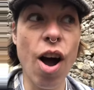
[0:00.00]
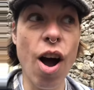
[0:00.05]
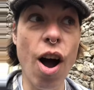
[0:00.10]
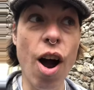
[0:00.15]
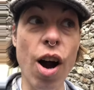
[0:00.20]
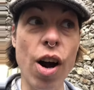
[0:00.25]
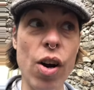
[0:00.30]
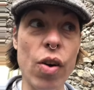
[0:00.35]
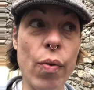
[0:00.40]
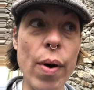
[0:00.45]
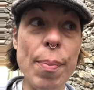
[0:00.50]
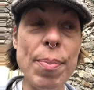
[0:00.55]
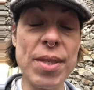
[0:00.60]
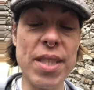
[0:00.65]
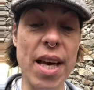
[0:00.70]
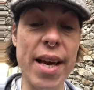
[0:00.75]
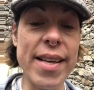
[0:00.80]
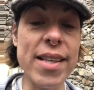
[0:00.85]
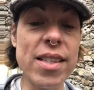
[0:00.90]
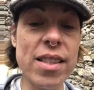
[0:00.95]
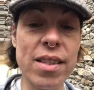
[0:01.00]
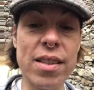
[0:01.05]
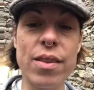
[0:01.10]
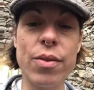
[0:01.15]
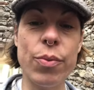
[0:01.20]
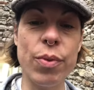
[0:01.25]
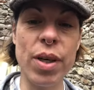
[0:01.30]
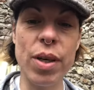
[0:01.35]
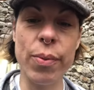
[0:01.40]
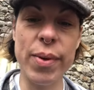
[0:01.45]
our website
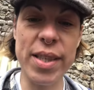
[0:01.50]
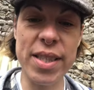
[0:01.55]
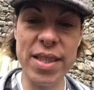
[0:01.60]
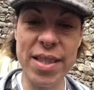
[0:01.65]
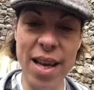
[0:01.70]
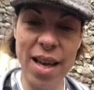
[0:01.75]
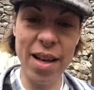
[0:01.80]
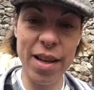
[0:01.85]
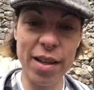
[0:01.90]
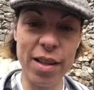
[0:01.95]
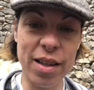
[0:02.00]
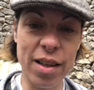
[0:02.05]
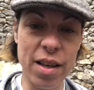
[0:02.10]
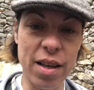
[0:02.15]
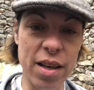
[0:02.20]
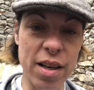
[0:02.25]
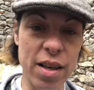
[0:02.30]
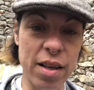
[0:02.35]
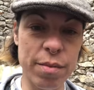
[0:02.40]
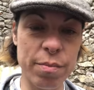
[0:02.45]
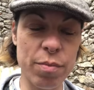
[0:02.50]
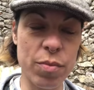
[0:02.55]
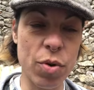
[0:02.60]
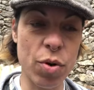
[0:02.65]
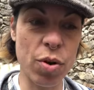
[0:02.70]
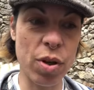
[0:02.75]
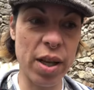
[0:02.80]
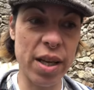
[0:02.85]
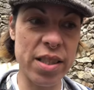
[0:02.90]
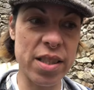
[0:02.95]
where we sell um,
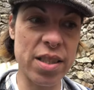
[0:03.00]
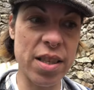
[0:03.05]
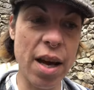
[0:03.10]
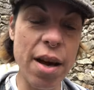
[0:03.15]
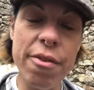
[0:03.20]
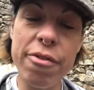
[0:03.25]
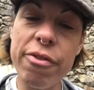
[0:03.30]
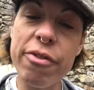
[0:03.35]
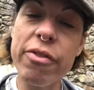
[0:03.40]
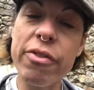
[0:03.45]
all our stuff.